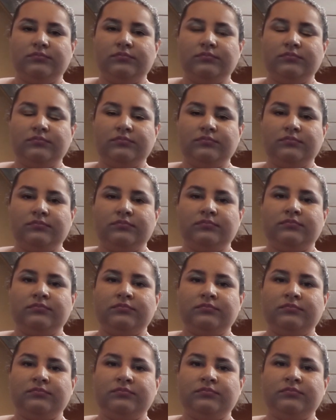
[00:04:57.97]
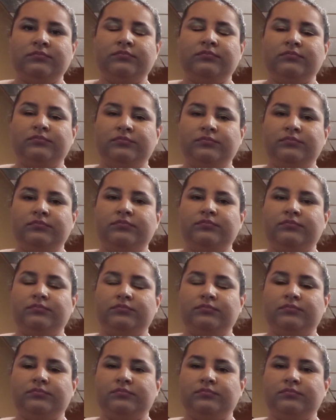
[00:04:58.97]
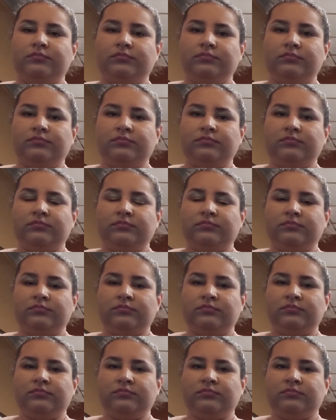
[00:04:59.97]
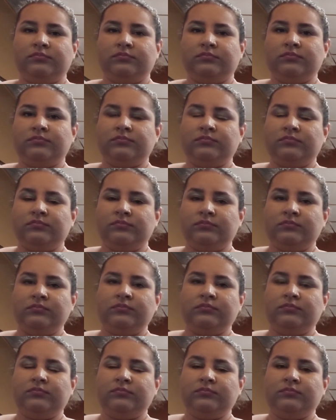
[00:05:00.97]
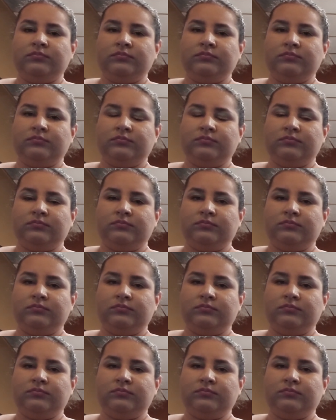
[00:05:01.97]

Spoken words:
(silent)